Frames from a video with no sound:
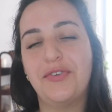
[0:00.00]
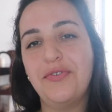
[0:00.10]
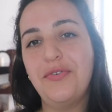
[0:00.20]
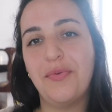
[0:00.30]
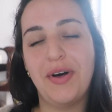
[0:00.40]
to
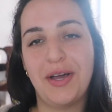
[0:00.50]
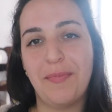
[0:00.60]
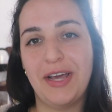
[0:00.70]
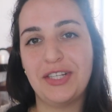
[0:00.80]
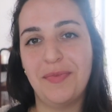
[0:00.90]
or welcome
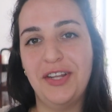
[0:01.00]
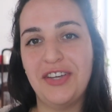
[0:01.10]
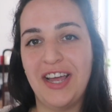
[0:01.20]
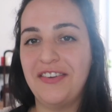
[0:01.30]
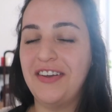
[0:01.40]
back to my
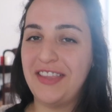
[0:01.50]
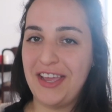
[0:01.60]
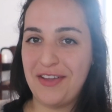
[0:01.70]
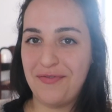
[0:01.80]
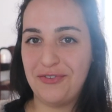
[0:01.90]
channel, and thank
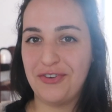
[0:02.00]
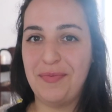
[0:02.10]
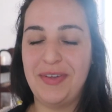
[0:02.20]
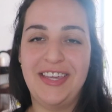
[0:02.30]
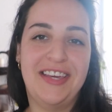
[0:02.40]
you for joining
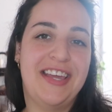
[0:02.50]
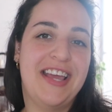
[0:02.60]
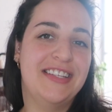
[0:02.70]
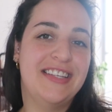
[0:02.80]
me here again